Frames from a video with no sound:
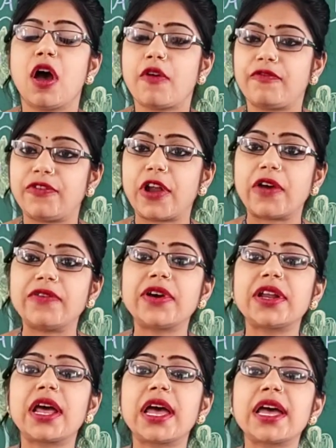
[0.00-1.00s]
A
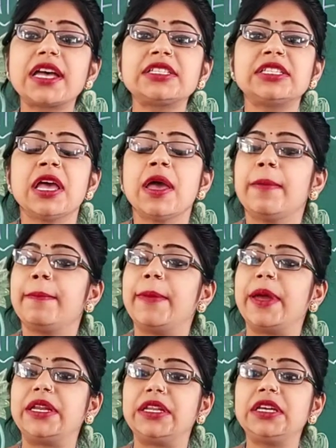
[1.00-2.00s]
flower has
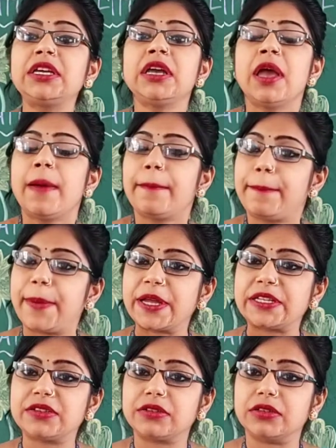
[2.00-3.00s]
many
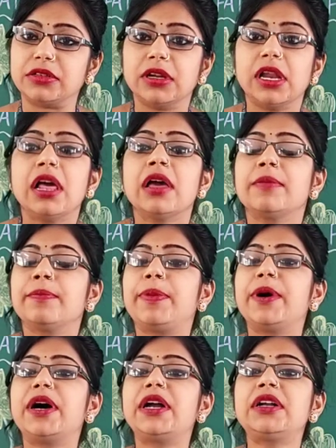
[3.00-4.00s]
petals.
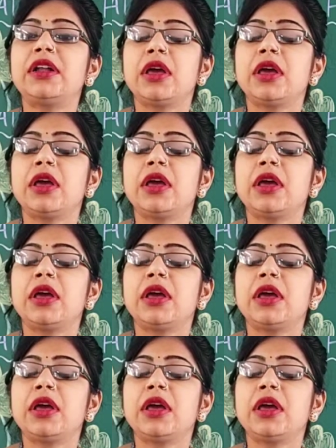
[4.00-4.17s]
But